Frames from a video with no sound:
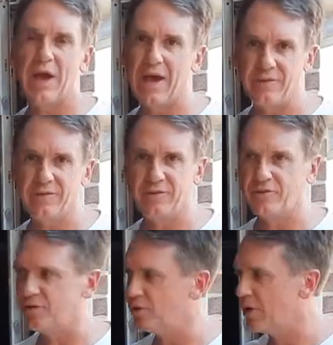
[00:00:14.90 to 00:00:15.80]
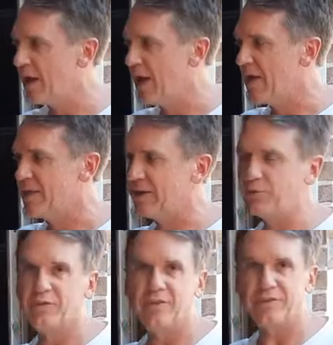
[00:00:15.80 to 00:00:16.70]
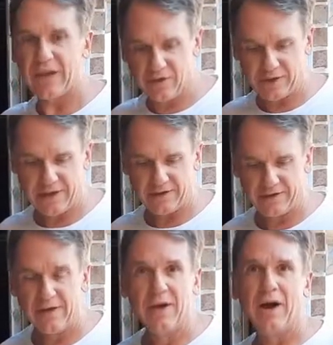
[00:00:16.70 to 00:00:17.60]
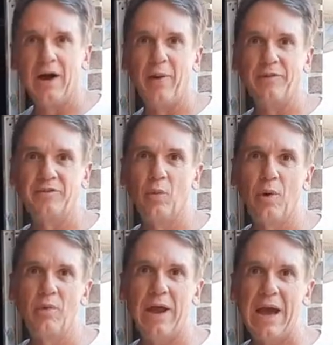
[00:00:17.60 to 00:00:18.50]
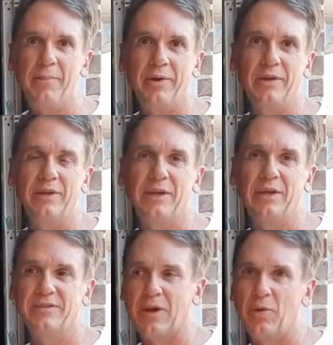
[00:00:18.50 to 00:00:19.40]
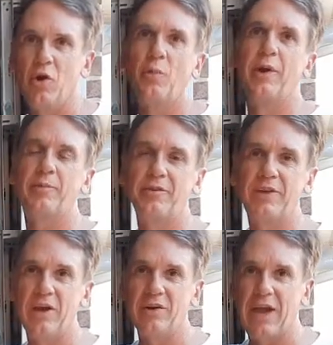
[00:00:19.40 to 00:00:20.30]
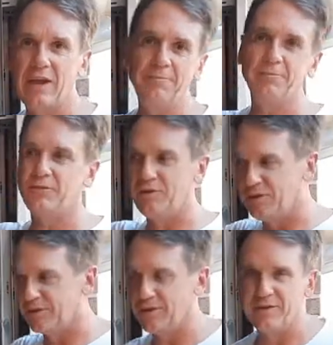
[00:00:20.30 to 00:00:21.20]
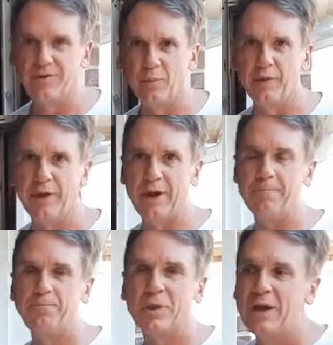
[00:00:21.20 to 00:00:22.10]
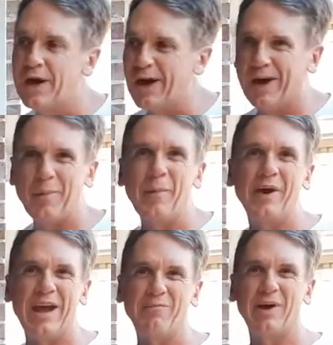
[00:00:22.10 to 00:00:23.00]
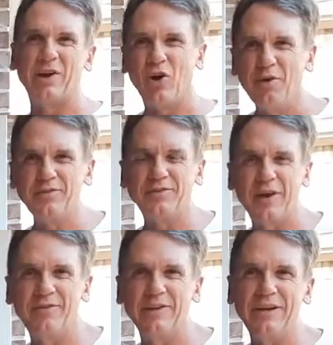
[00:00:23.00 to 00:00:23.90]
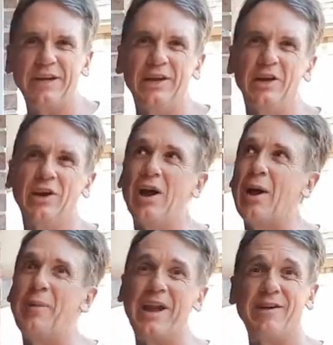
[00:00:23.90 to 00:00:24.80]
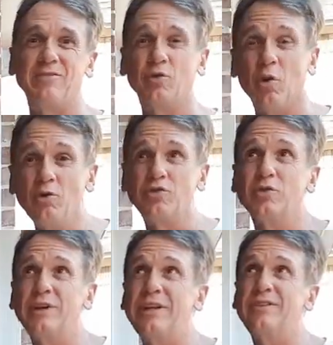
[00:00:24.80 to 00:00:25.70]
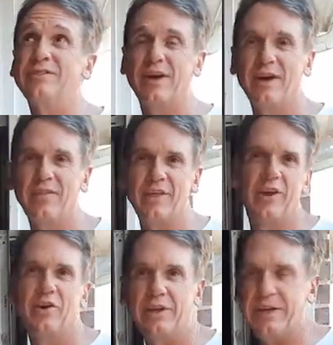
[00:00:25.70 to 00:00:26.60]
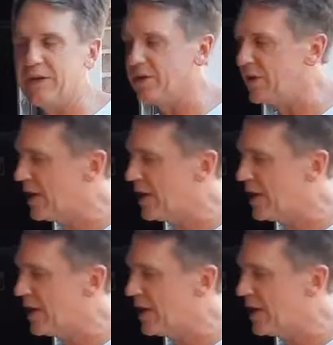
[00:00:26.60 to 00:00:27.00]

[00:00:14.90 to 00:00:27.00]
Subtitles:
this issue, that is with the tailgate. And so what would happen is I would open up the tailgate, so you can see this opening up. I might have my golf stuff in here, I might have groceries that are in here,